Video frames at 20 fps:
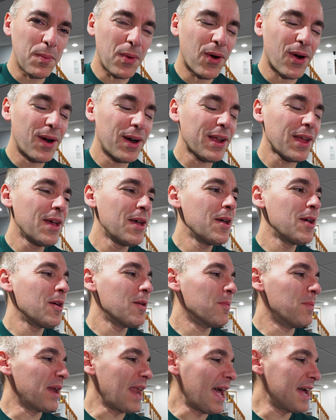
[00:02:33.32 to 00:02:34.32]
park,
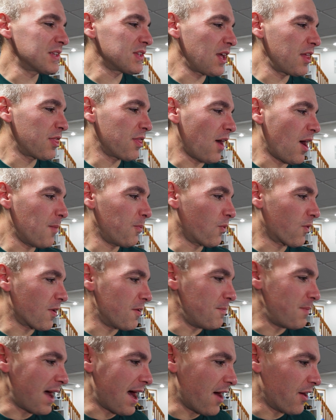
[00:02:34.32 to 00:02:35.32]
but as I thought more
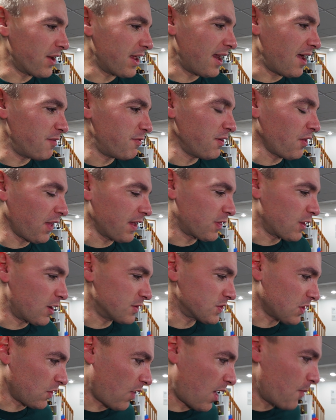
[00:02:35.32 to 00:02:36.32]
about it, I feel like
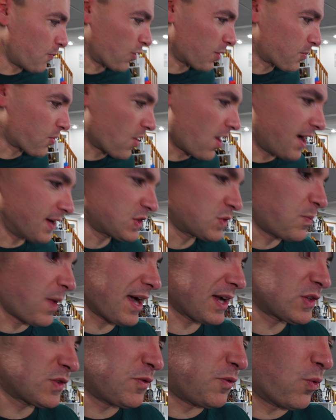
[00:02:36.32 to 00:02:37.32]
there's a lot more
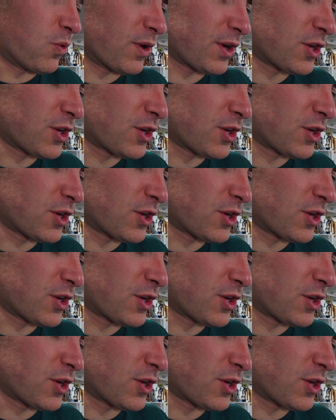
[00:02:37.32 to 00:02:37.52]
prospects for